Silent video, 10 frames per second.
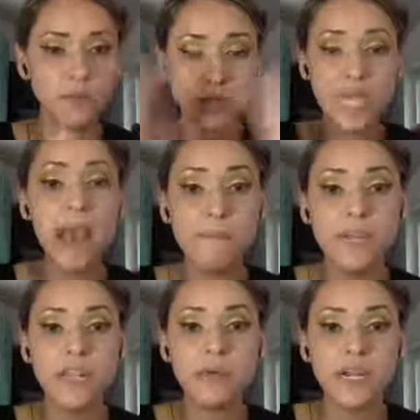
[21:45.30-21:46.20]
what's
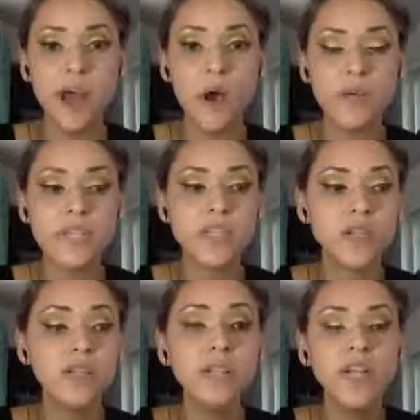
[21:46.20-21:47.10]
happening right now is
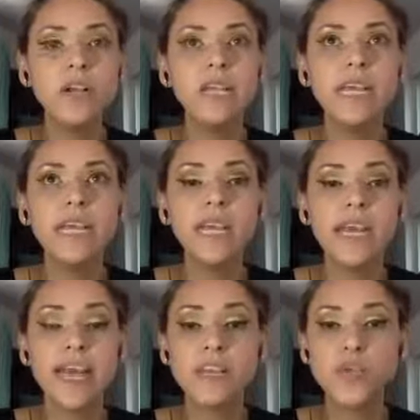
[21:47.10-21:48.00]
to literally
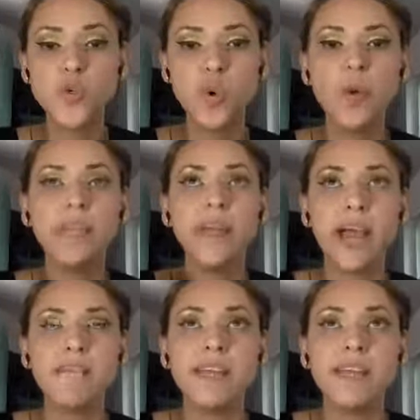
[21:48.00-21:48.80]
enjoy life,